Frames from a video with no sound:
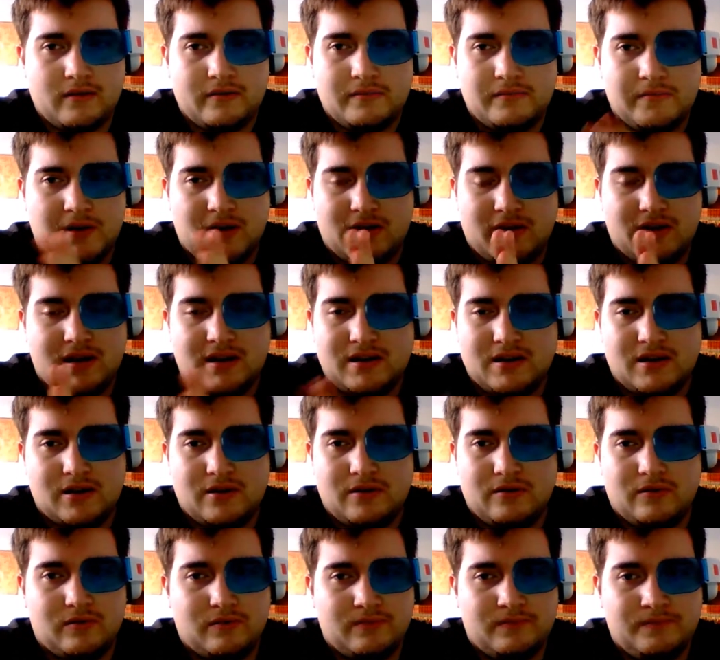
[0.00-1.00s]
Period, you
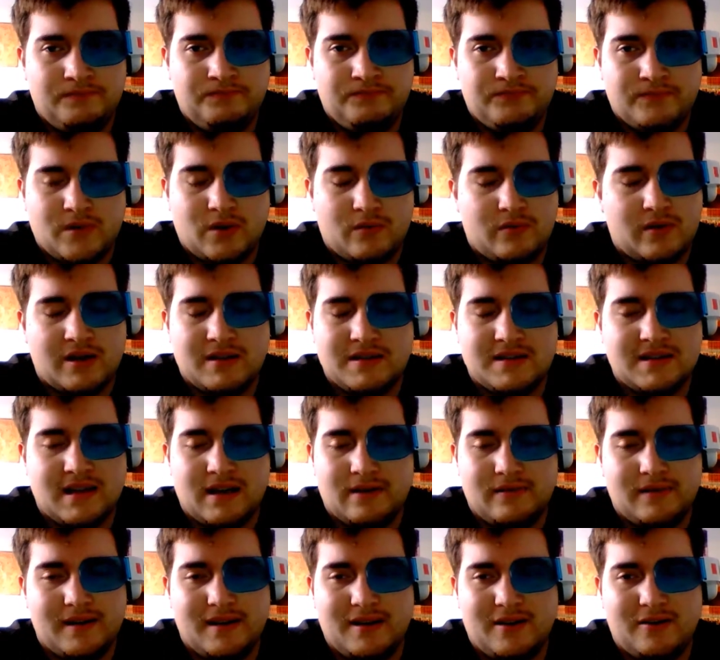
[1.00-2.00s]
know, errata's
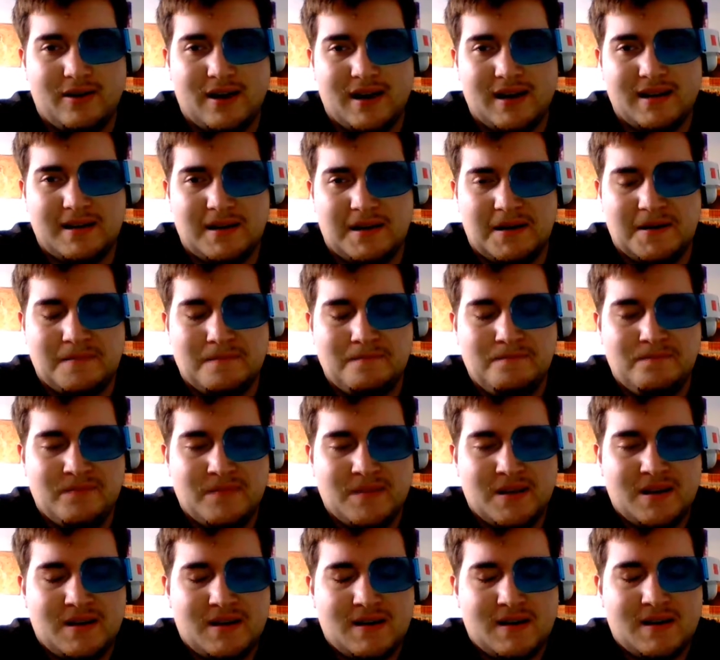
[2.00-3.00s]
not really a great idea.
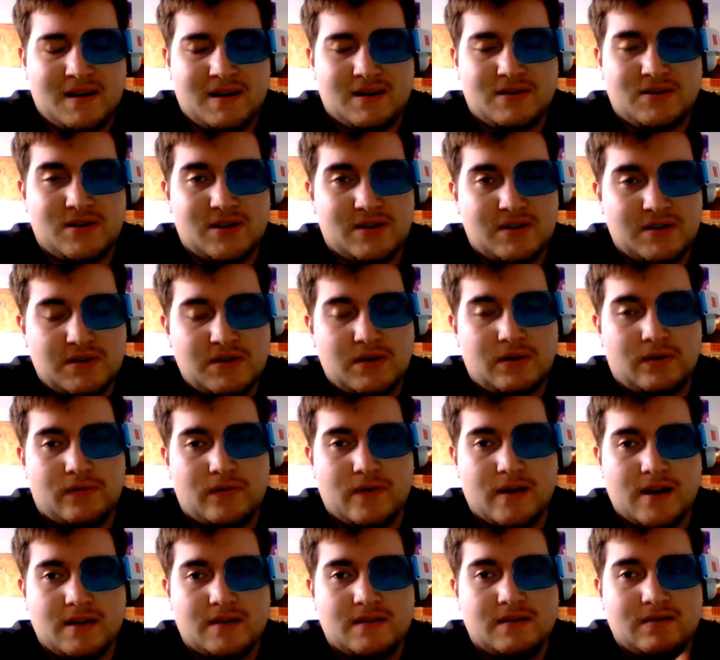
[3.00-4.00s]
Share this to your
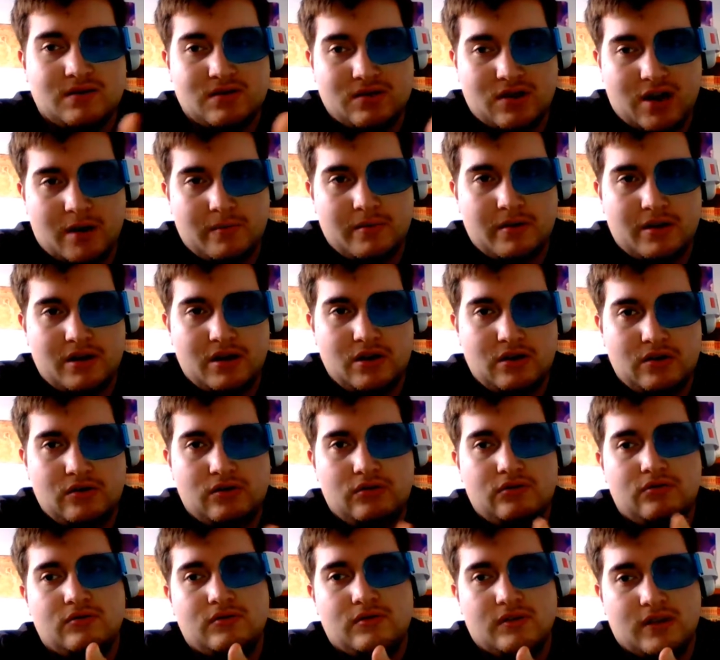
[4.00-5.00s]
friends, subscribe if you're
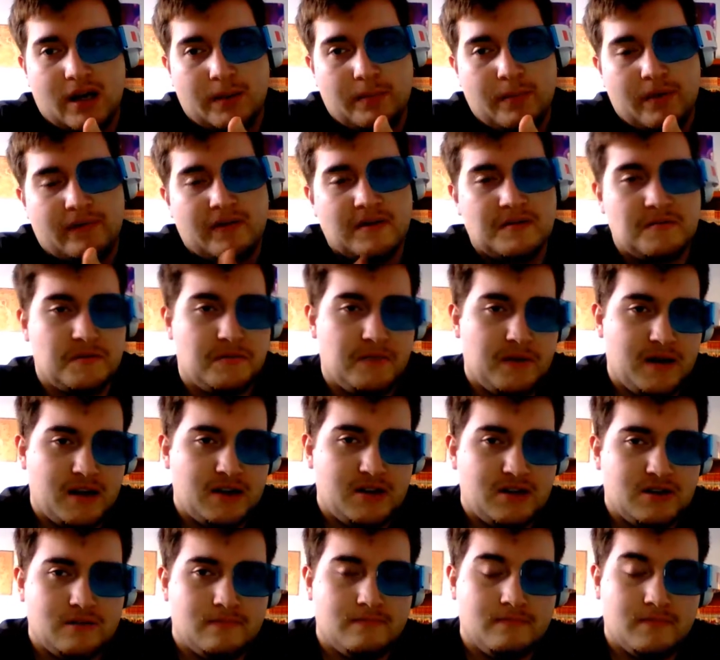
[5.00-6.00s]
new, like my Facebook
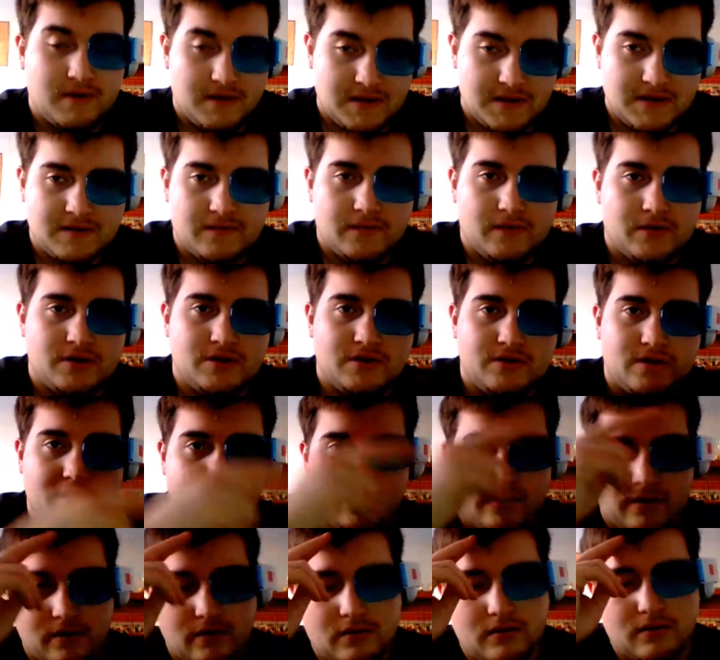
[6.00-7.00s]
page, and this is Force
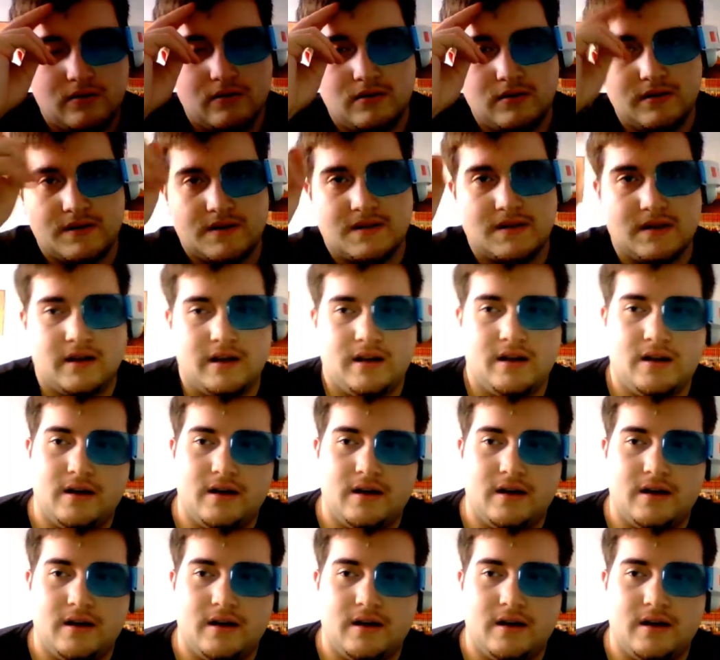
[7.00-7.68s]
Striker, signing